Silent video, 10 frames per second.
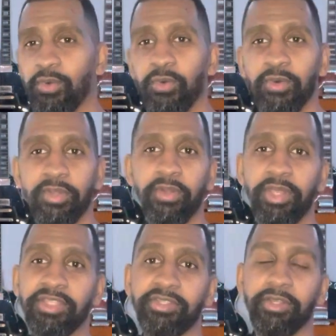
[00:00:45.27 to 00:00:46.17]
cool little
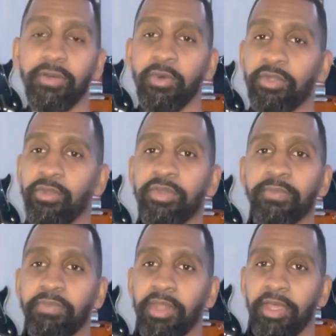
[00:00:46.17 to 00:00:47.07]
lesson on what you
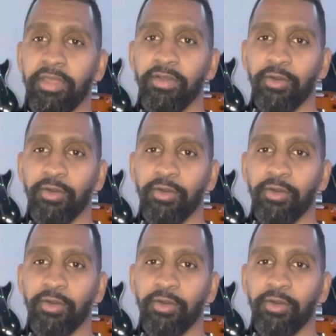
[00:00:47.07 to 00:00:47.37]
can play